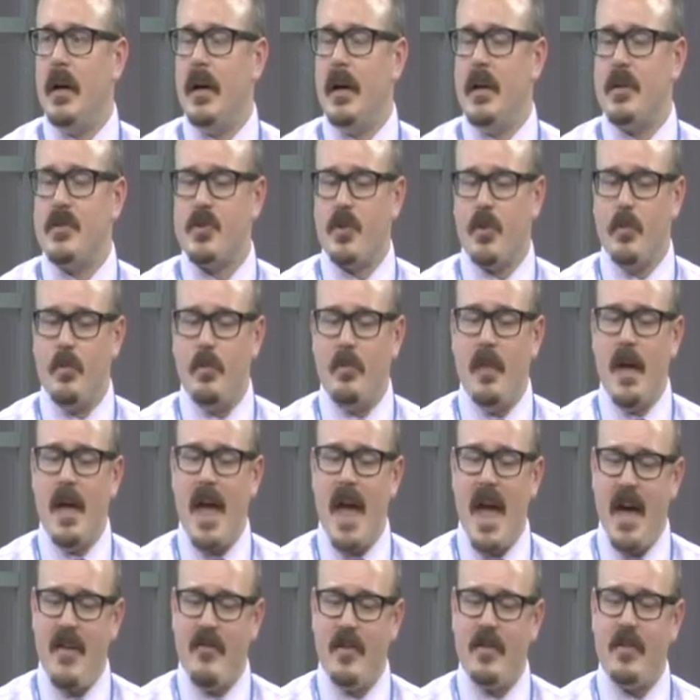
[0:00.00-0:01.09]
So
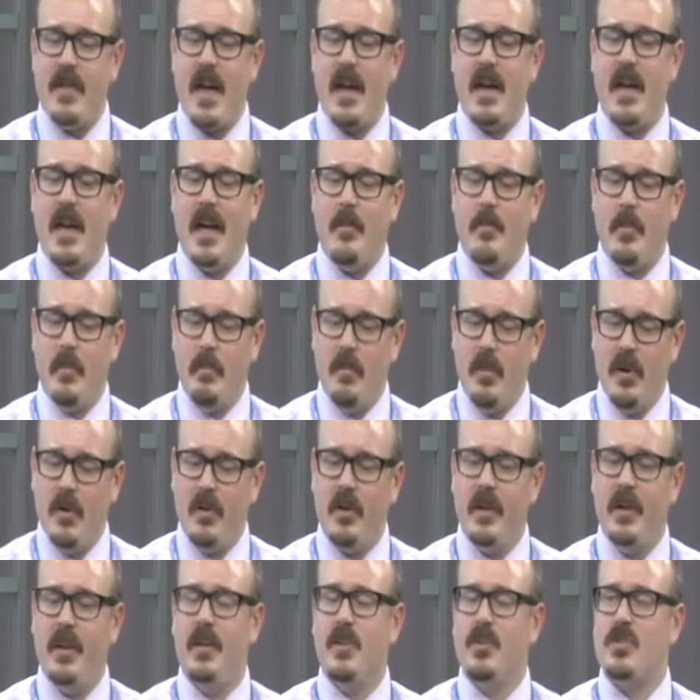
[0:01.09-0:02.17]
having that
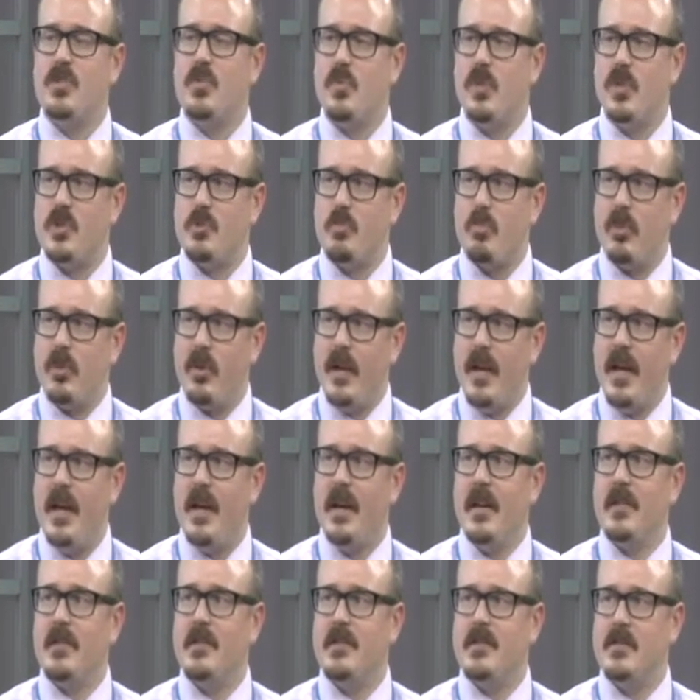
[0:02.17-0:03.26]
capability to switch
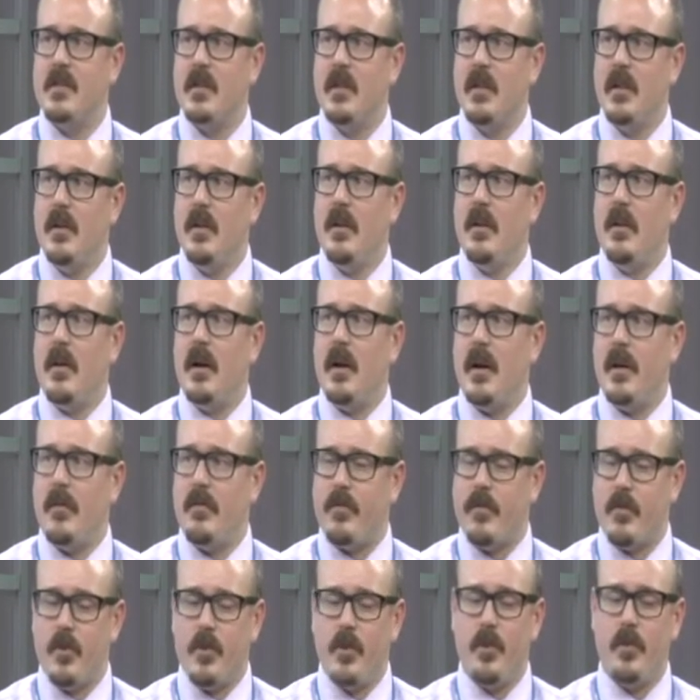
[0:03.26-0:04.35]
plans
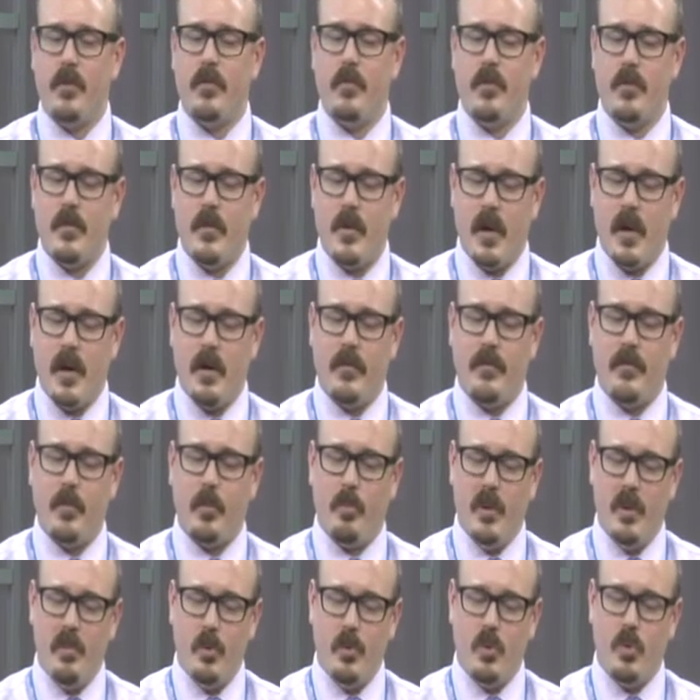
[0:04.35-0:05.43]
for
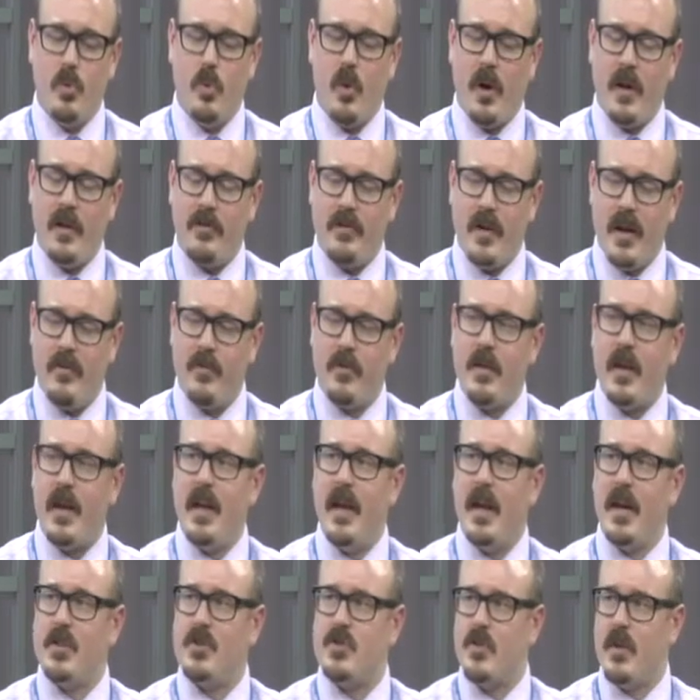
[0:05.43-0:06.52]
people who qualify for that
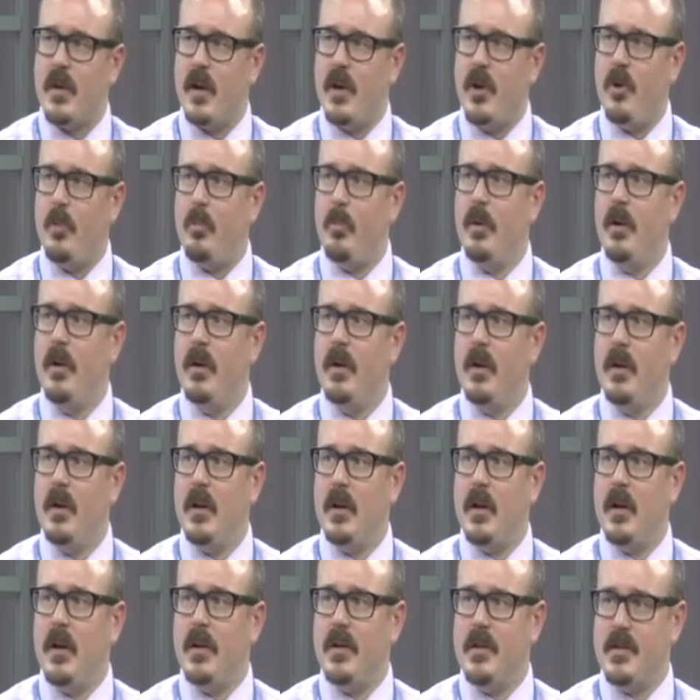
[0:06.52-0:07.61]
extra help
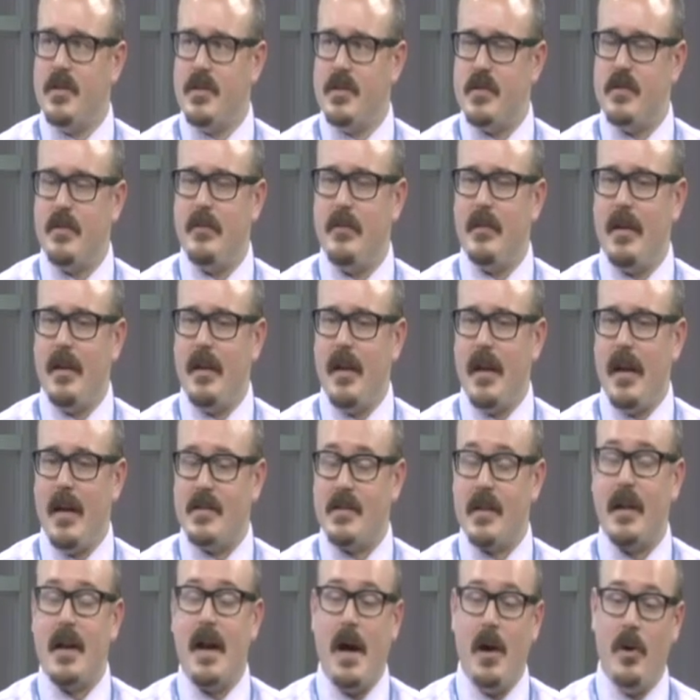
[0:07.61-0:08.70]
is, as a
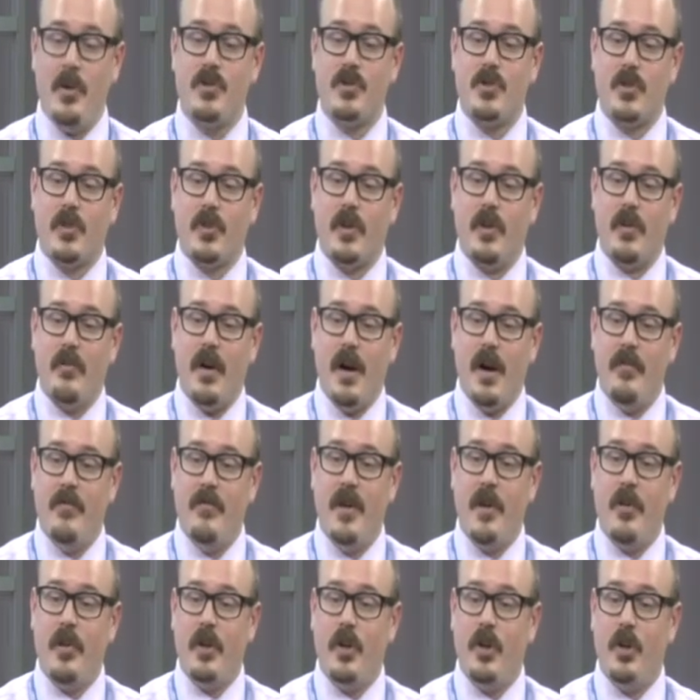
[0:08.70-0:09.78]
counselor, a
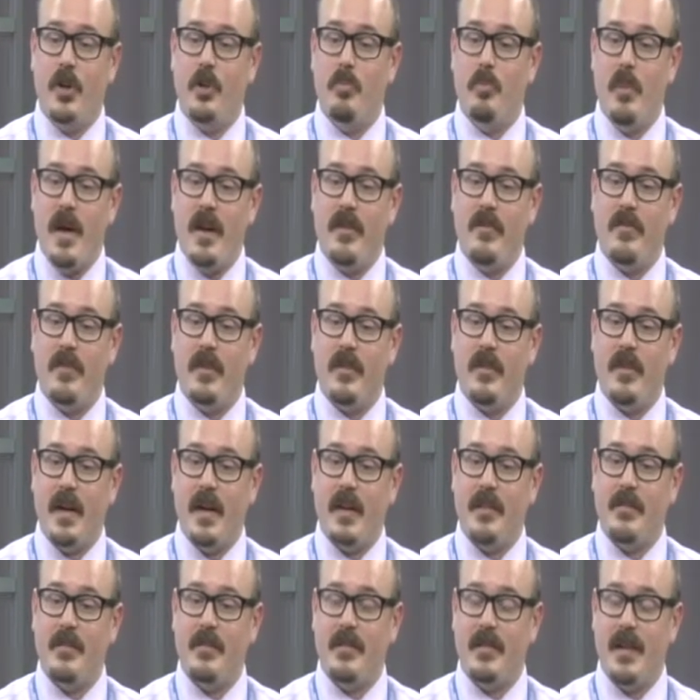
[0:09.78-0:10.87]
very good benefit
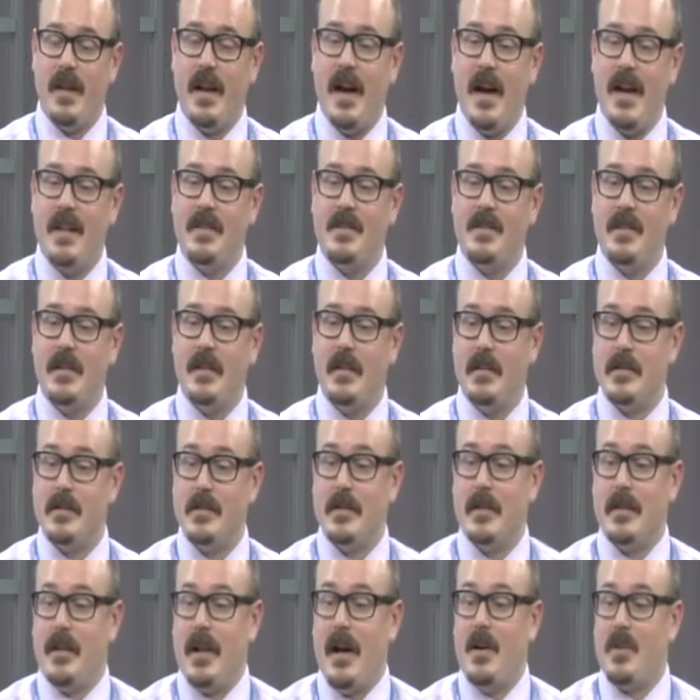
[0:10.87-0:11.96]
that I see, because it
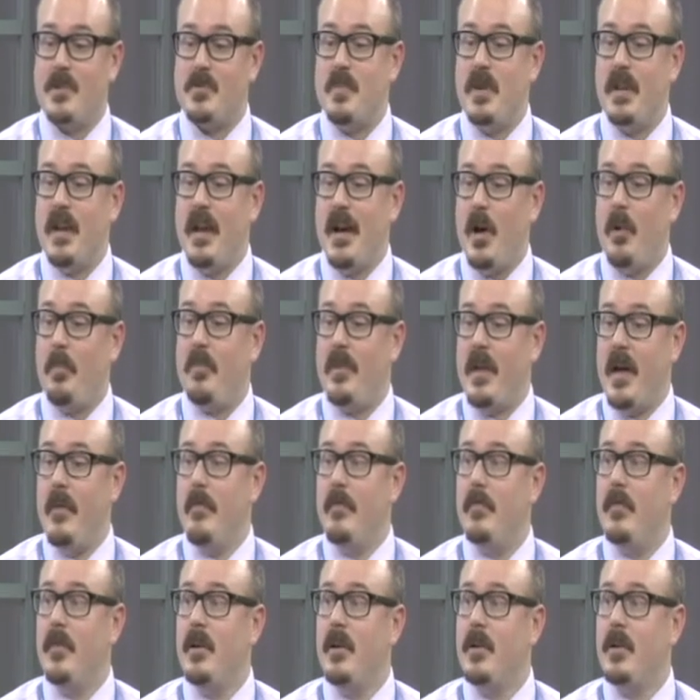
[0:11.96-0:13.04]
allows me to help them
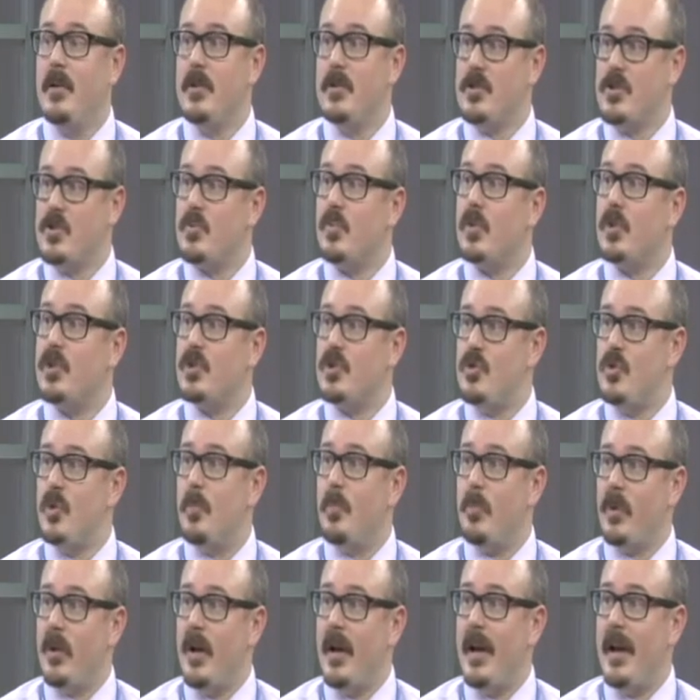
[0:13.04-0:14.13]
switch to a
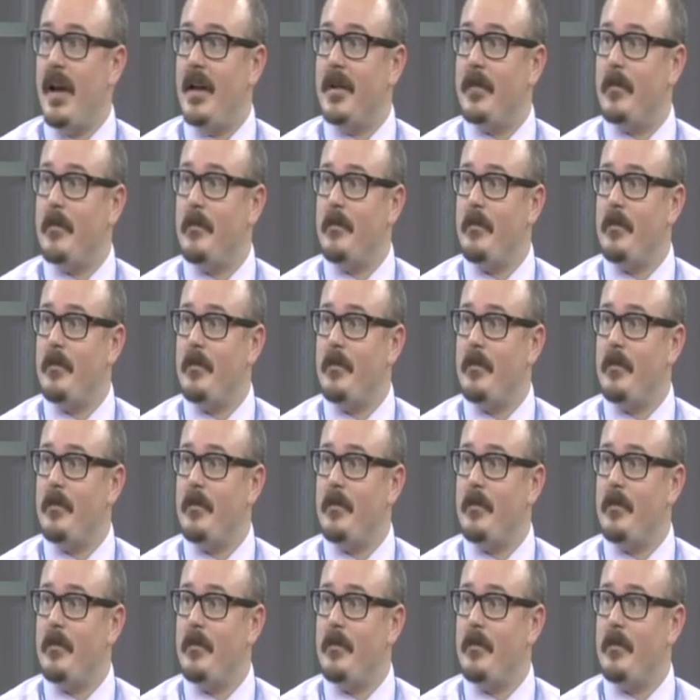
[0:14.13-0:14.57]
plan.